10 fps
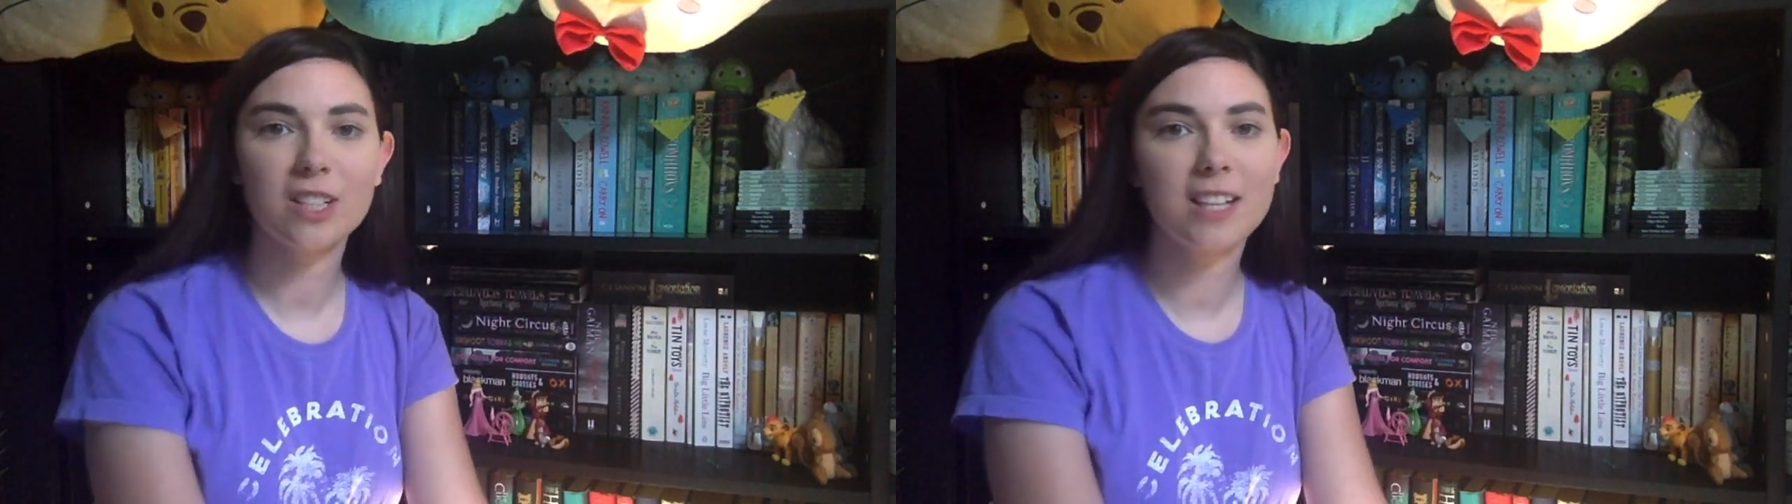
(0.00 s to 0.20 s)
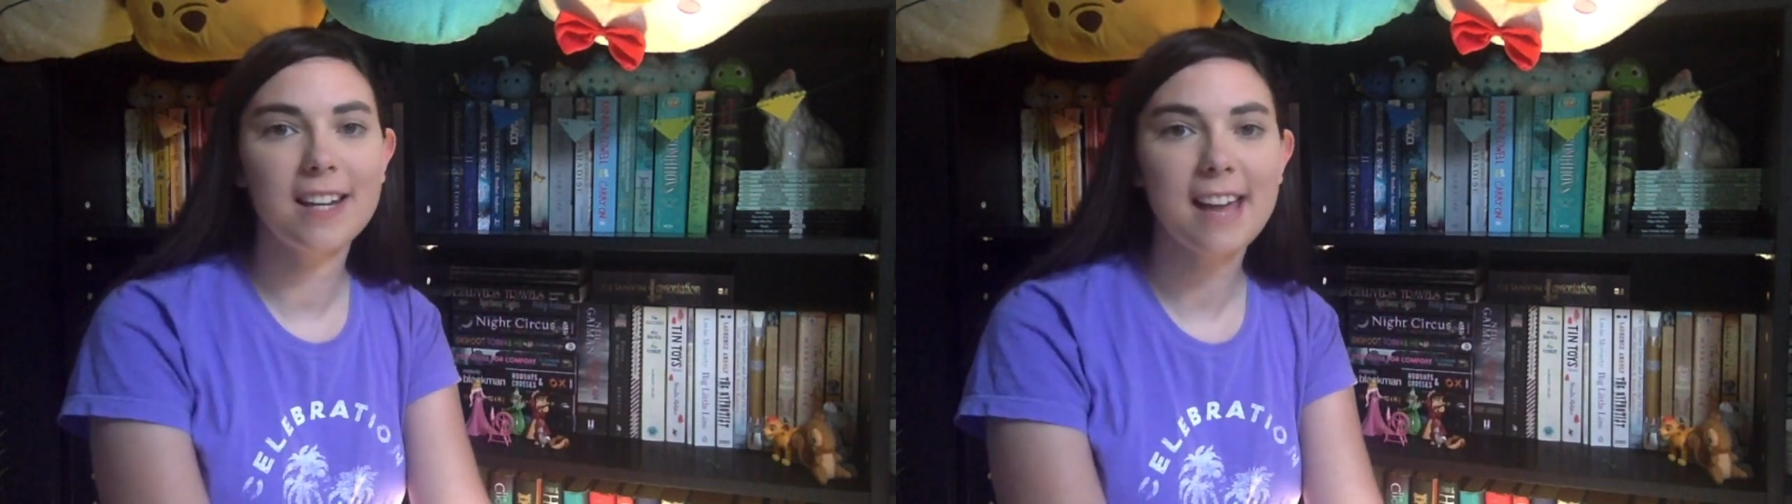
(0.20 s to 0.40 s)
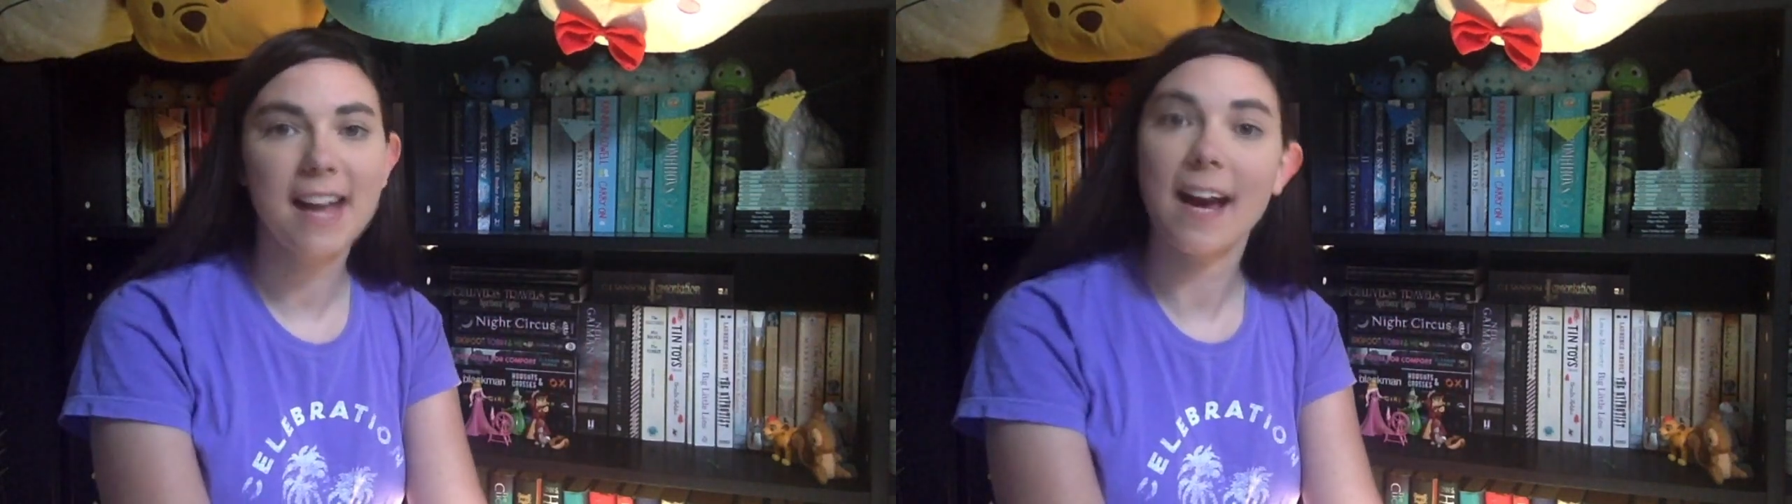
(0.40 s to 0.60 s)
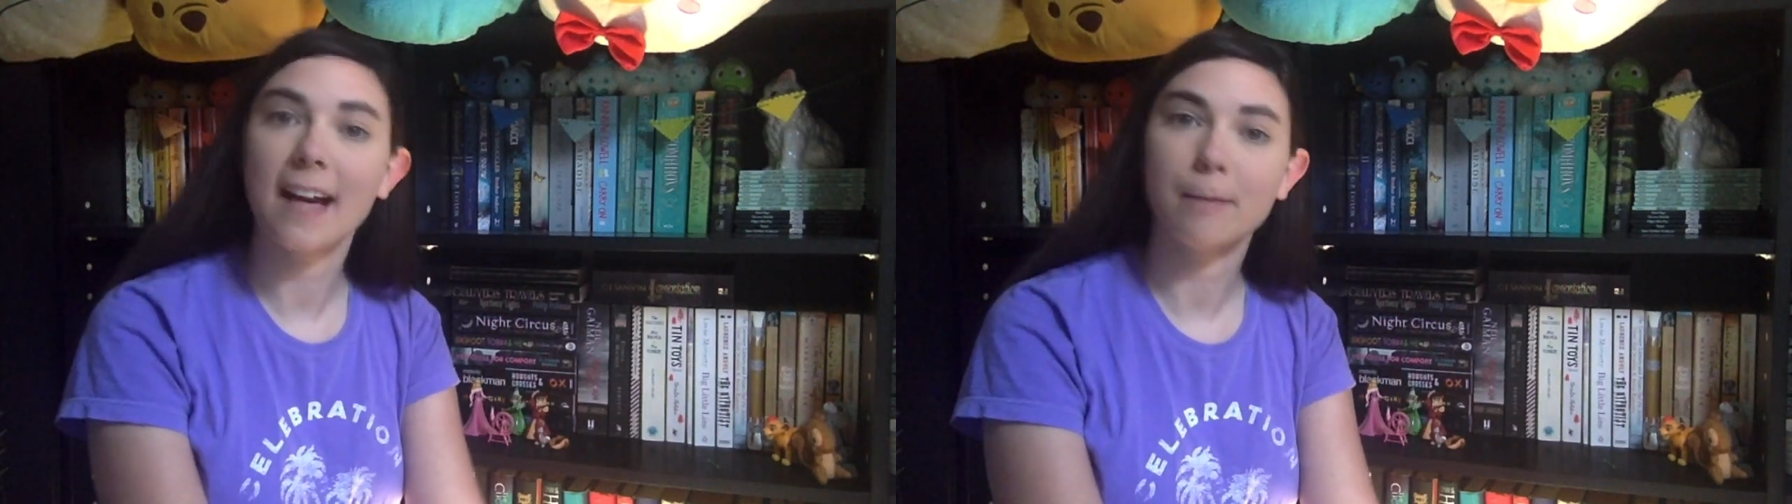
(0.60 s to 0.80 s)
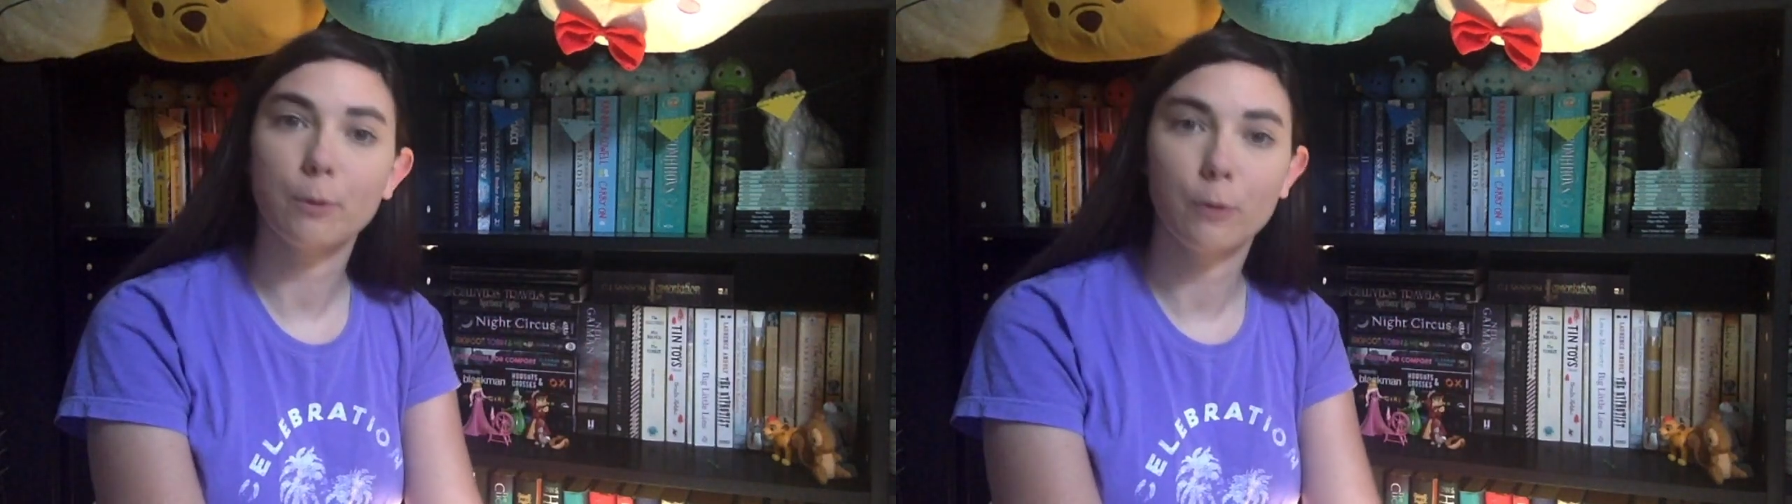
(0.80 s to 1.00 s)
Today I
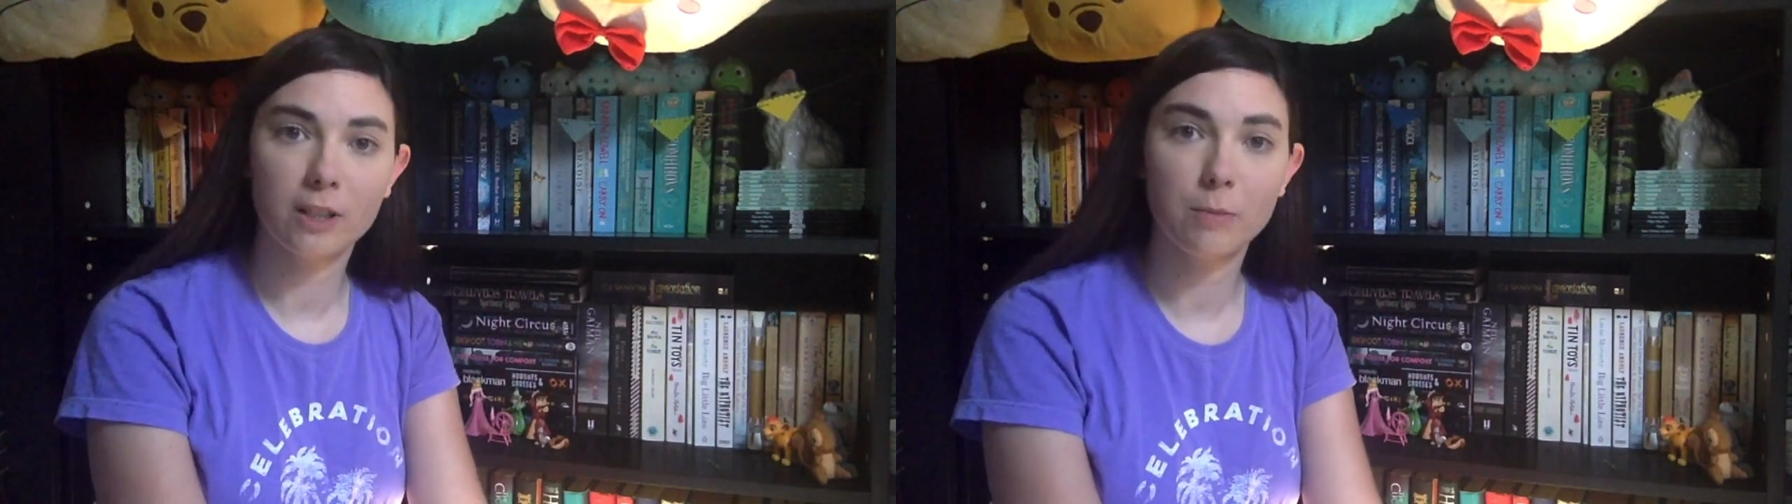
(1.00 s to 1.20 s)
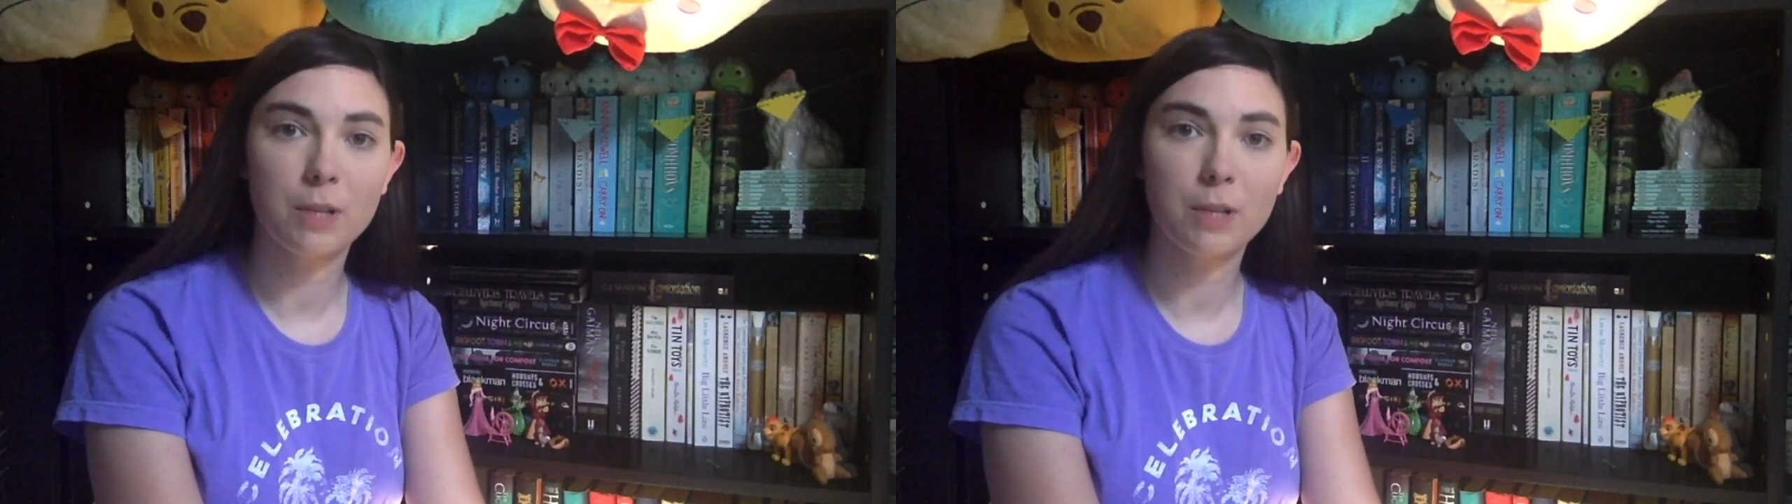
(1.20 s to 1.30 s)
am going to